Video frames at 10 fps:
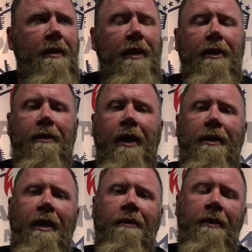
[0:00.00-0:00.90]
I think you'll
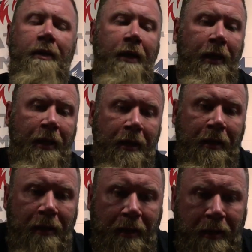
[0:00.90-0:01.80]
like that one.
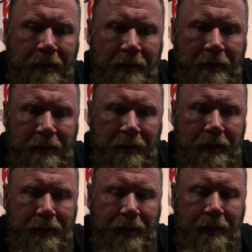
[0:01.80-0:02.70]
Uh,
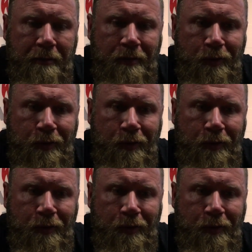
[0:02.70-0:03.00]
let's see.